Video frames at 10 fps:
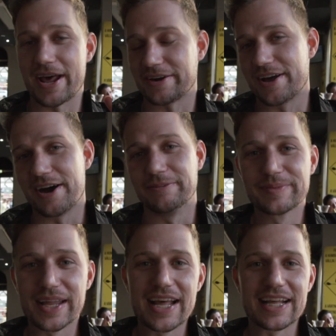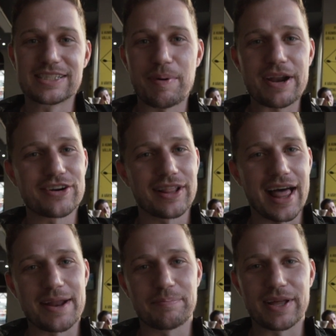I don't know. It's better in a
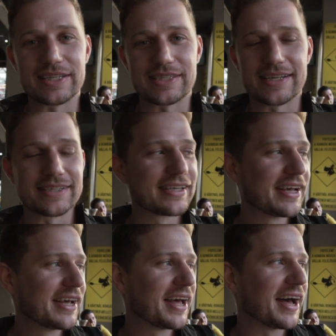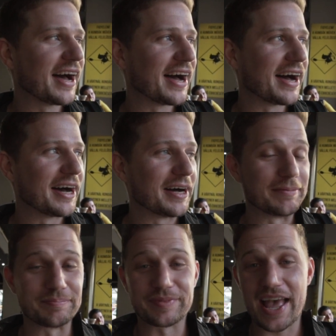lot of places.
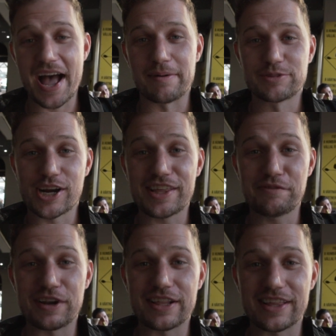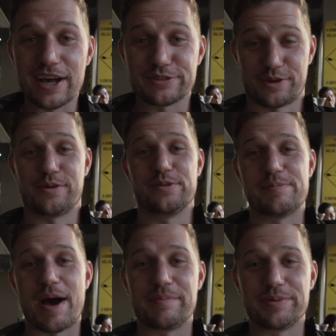Um, yeah, I'm trying to think of anything else cool
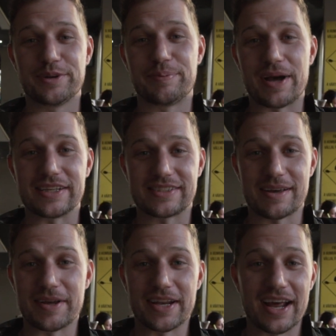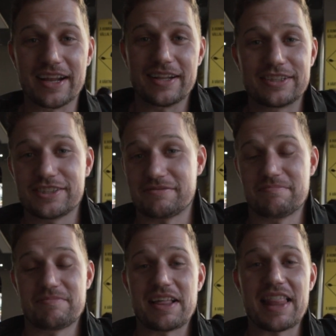about Budapest. I mean, I just
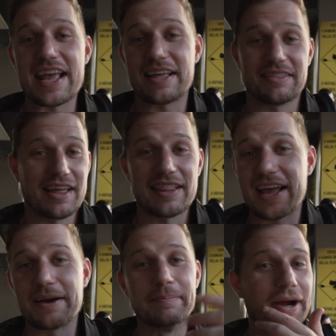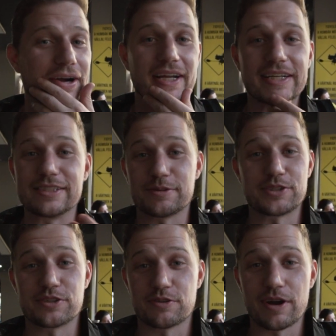they like they like Americans,
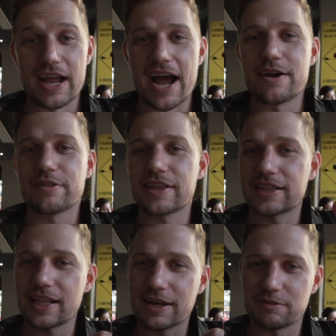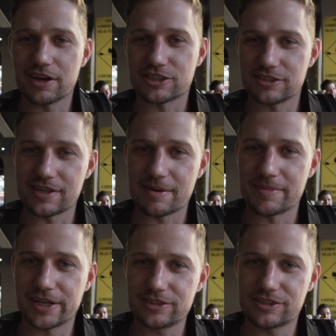which is great. I don't think they like Russians that much.